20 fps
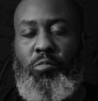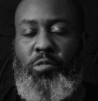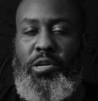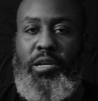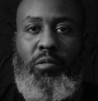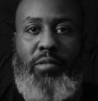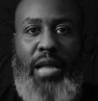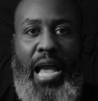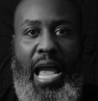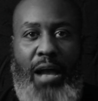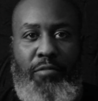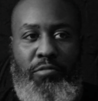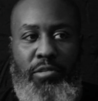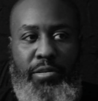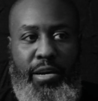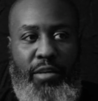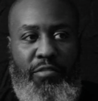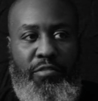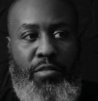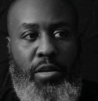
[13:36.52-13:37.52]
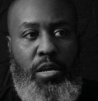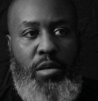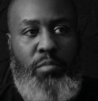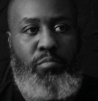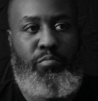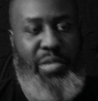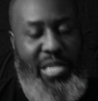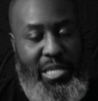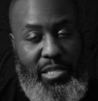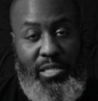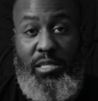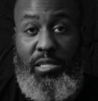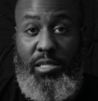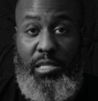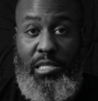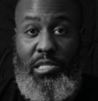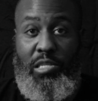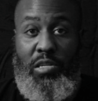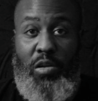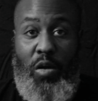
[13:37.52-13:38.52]
We don't have enough
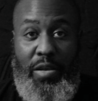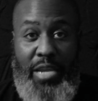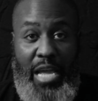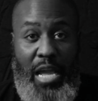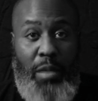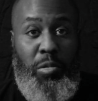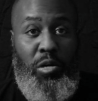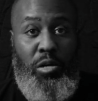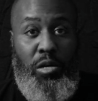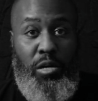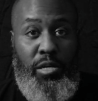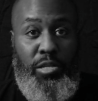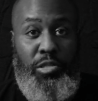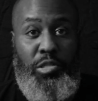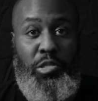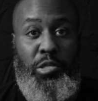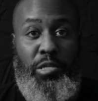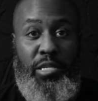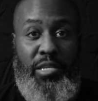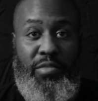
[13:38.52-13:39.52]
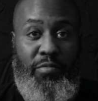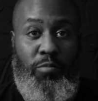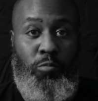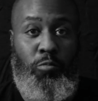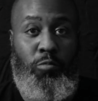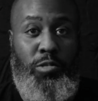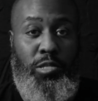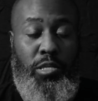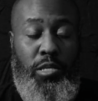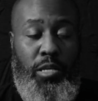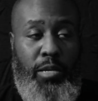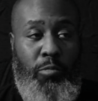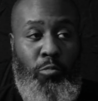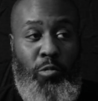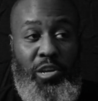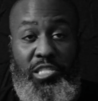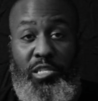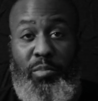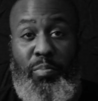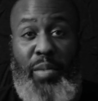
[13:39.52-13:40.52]
businesses in our neighborhoods in
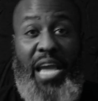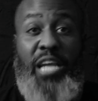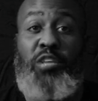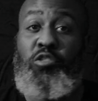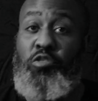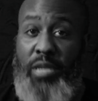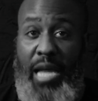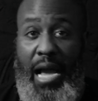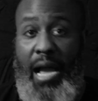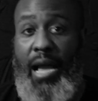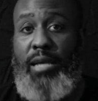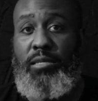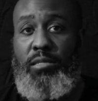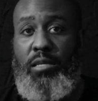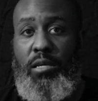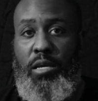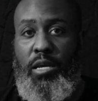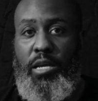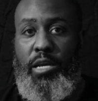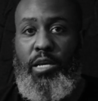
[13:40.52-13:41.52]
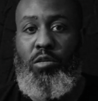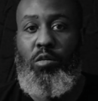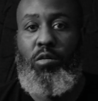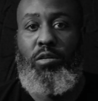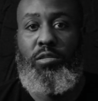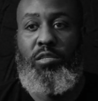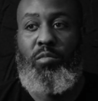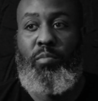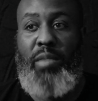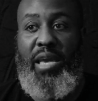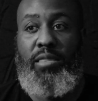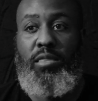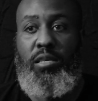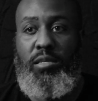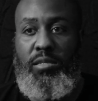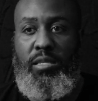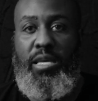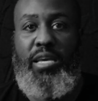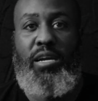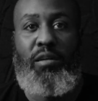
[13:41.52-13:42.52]
which to patronize in order to make
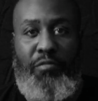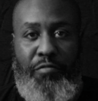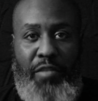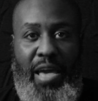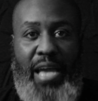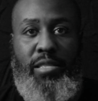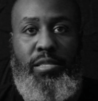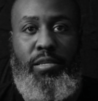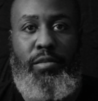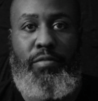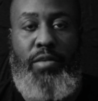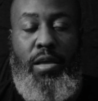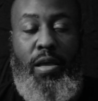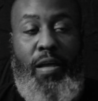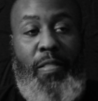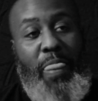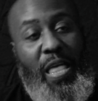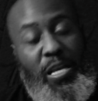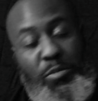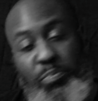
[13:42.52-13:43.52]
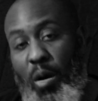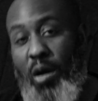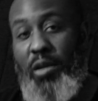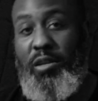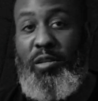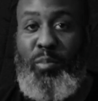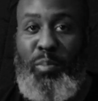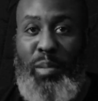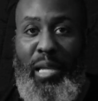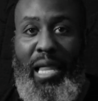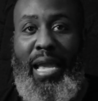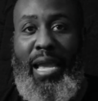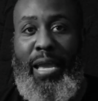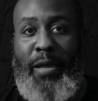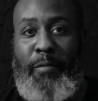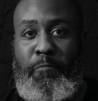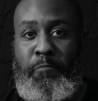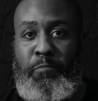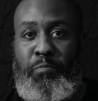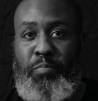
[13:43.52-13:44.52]
this thing effective. That's part of the
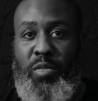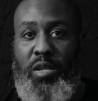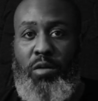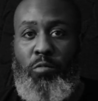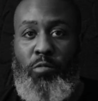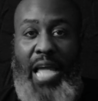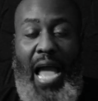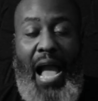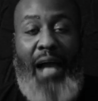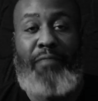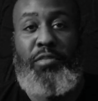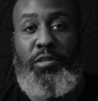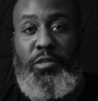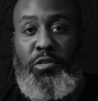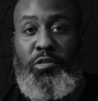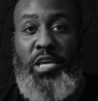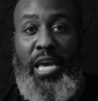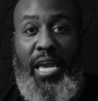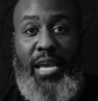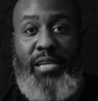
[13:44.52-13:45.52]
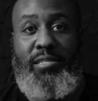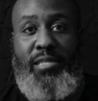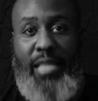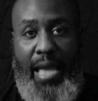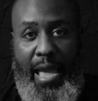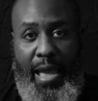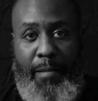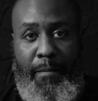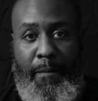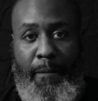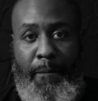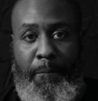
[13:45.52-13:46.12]
plan. We have to change that.